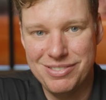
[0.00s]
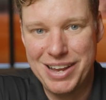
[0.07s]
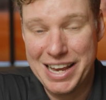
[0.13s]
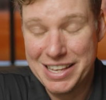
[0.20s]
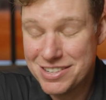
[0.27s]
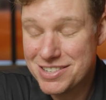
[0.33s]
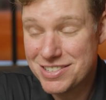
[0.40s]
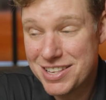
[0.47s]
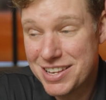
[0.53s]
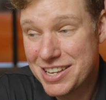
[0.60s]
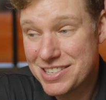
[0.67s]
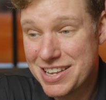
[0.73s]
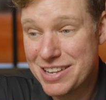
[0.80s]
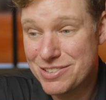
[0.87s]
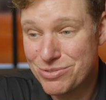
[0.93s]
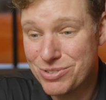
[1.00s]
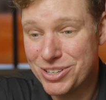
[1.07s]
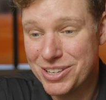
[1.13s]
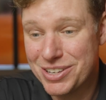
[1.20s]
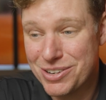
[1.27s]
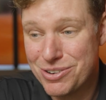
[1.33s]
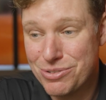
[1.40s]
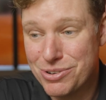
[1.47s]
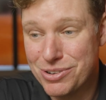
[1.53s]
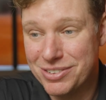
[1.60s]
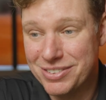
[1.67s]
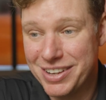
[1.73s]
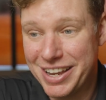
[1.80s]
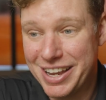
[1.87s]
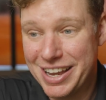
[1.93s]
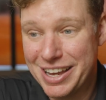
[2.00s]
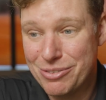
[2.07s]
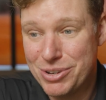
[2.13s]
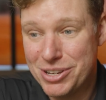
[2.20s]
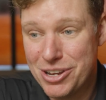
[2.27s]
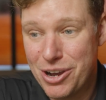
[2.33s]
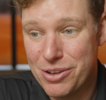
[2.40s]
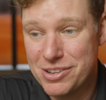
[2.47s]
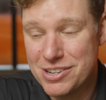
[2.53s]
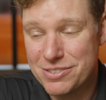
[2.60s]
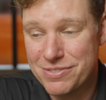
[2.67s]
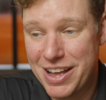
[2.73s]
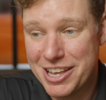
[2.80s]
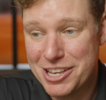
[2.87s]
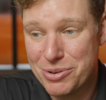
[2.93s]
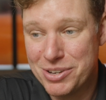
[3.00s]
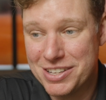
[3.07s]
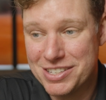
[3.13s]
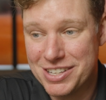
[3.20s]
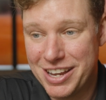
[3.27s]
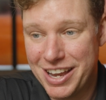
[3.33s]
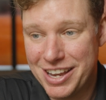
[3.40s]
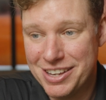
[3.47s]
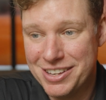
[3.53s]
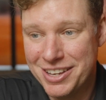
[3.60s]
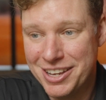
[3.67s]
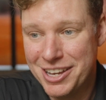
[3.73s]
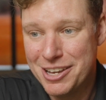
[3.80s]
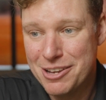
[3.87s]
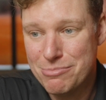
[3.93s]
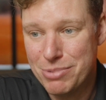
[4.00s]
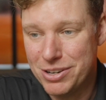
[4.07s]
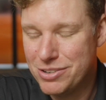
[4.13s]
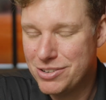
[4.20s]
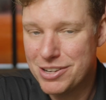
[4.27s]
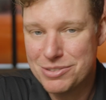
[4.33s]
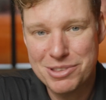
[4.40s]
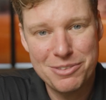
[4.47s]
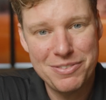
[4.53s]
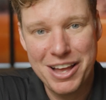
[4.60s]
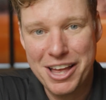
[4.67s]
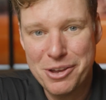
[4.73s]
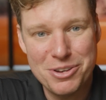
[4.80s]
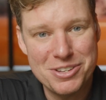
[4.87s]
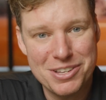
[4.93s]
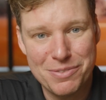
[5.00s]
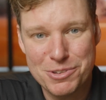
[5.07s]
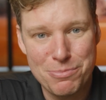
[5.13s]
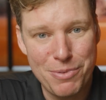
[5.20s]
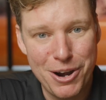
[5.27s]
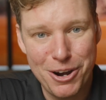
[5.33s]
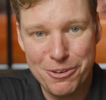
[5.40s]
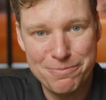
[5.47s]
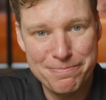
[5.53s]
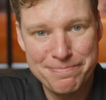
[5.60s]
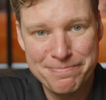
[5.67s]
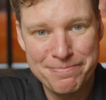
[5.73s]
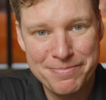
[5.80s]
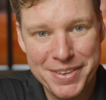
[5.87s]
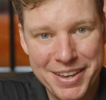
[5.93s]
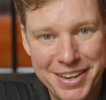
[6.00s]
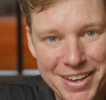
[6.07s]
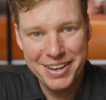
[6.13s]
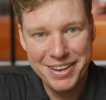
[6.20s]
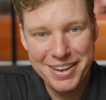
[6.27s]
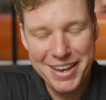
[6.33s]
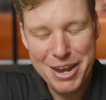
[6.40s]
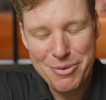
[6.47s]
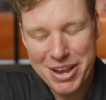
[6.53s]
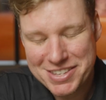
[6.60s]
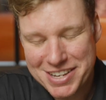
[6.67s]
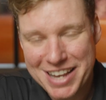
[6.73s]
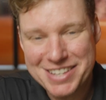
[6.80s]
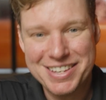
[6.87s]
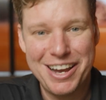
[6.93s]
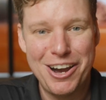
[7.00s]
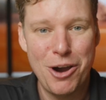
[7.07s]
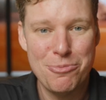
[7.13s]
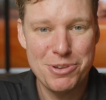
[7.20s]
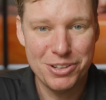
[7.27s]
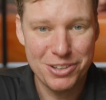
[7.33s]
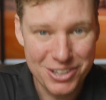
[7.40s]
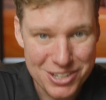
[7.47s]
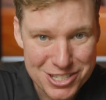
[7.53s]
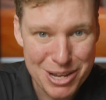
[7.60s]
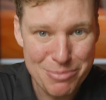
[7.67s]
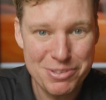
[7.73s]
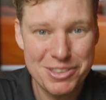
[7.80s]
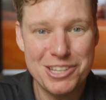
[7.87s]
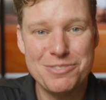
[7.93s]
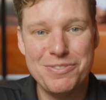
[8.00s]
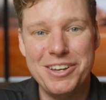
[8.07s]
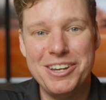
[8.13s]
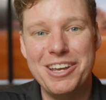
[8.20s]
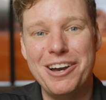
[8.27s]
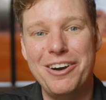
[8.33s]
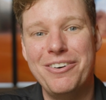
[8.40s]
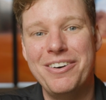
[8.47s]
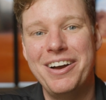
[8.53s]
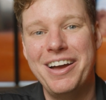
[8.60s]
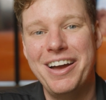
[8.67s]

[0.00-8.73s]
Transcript: I just think it sounds really cool, and we know there's value in it today, but who knows what the value is of tomorrow. Anyways, guys, I hope you learned something in this video.